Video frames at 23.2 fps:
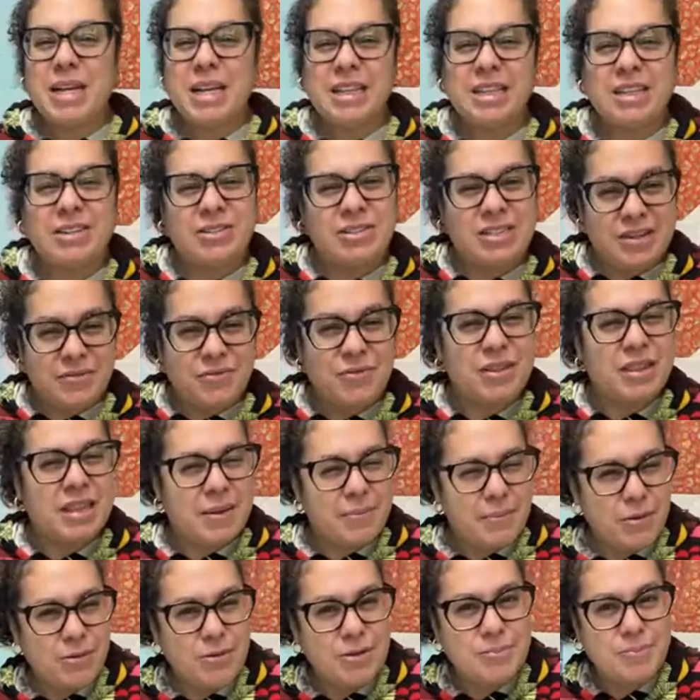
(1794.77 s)
a little different than
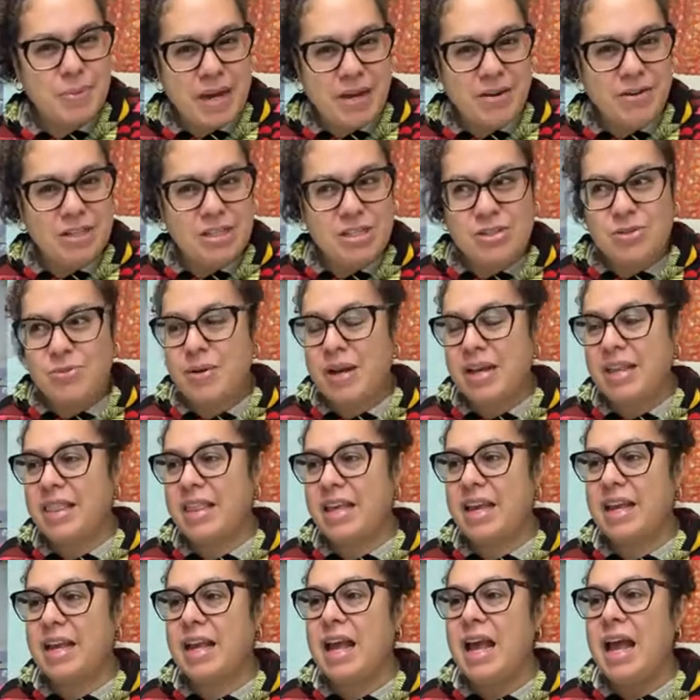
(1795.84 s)
most parents do, I
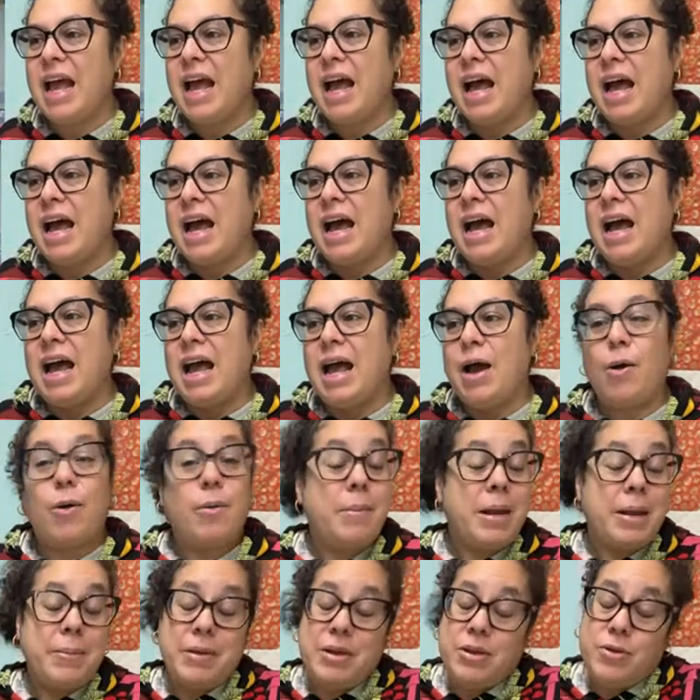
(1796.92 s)
think. Or
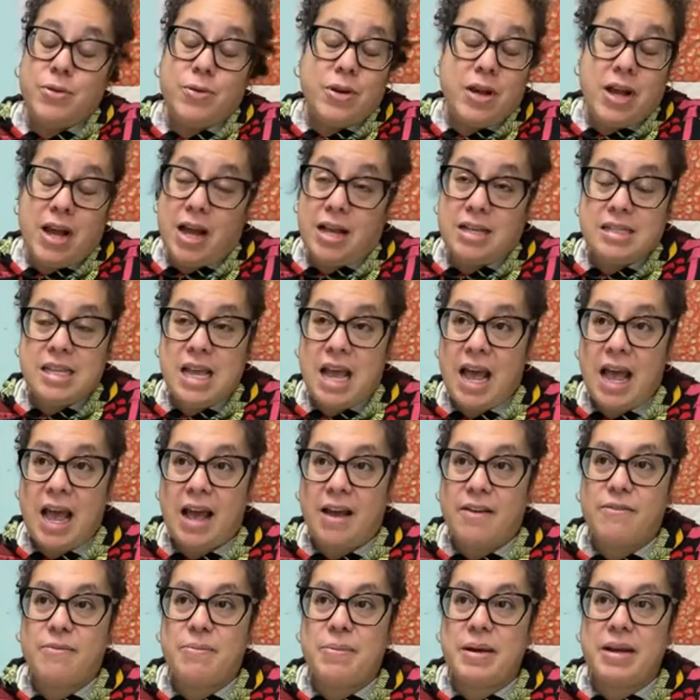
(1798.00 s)
maybe you guys
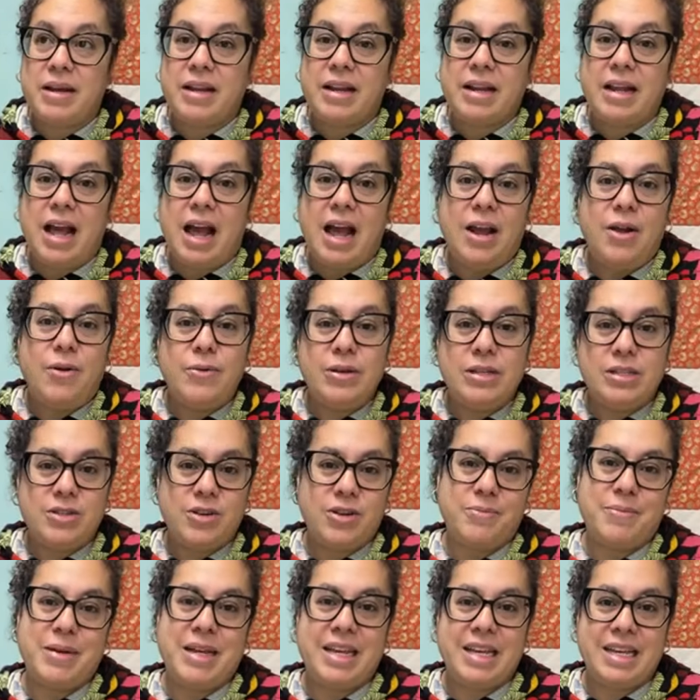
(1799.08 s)
have, but I always
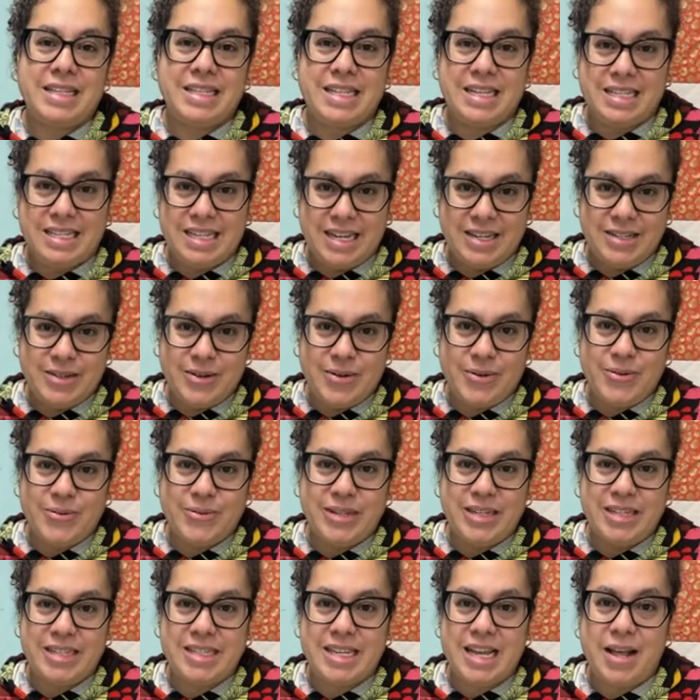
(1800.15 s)
taught my kids that Santa
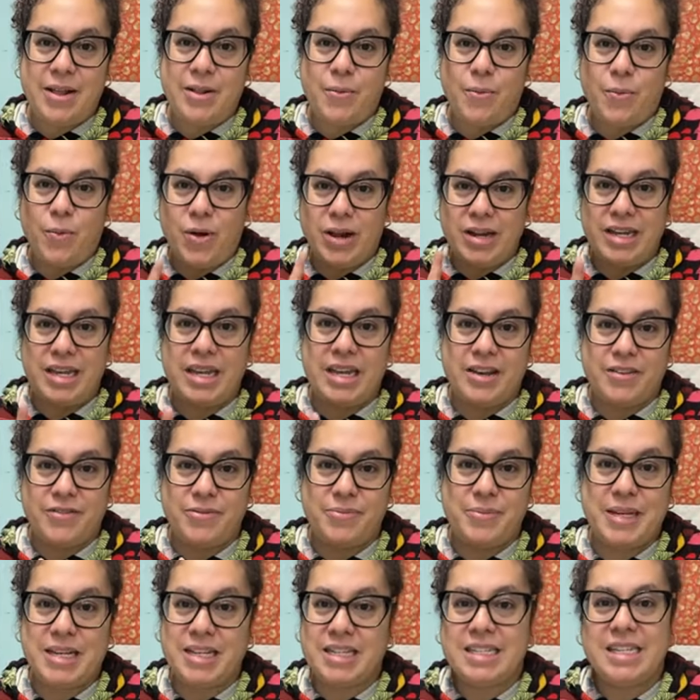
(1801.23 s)
only sent one gift
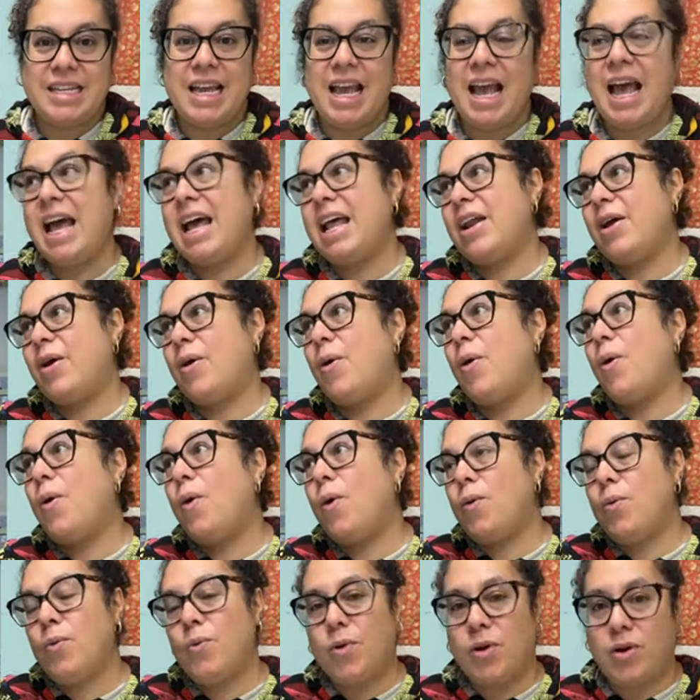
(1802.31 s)
because he had a
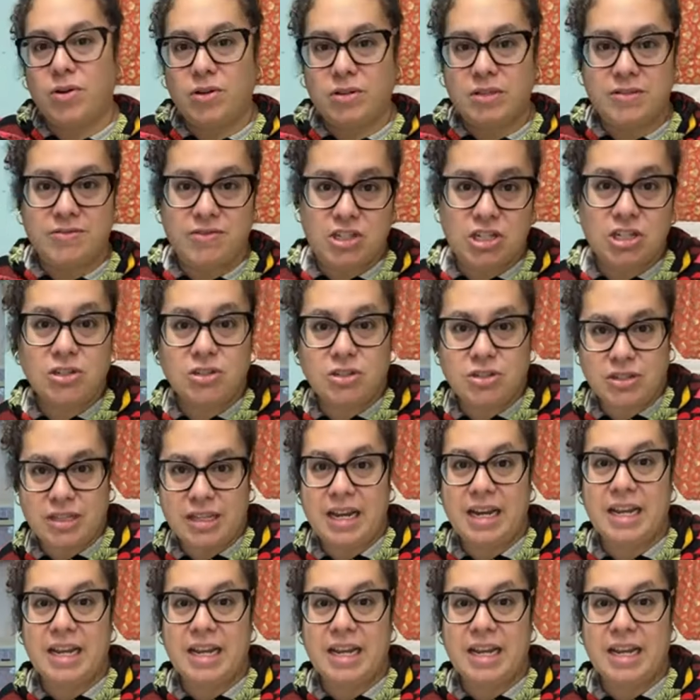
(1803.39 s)
whole world of children that